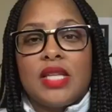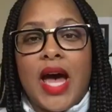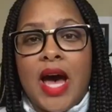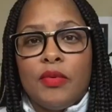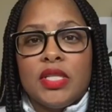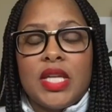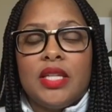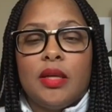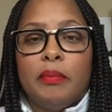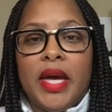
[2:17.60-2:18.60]
I would say
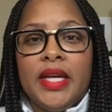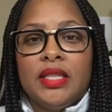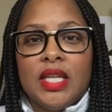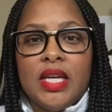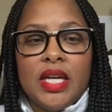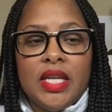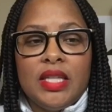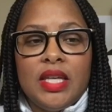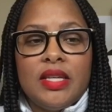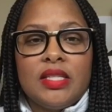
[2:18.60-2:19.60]
the main thing in
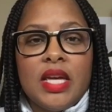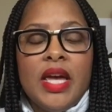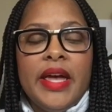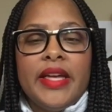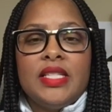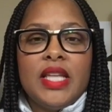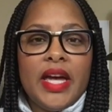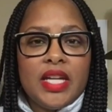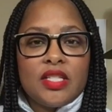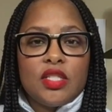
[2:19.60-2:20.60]
this is that
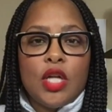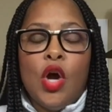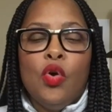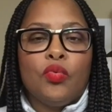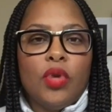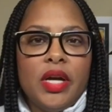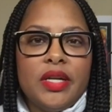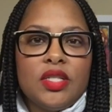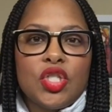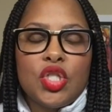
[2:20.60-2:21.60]
it's no
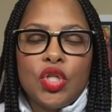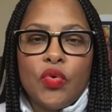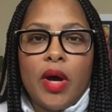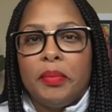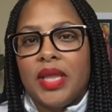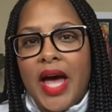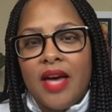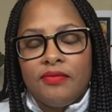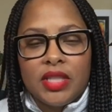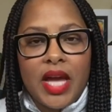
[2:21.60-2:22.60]
rush to apply
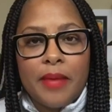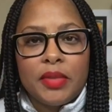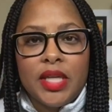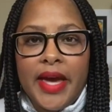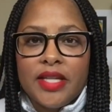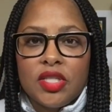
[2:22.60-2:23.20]
for the application.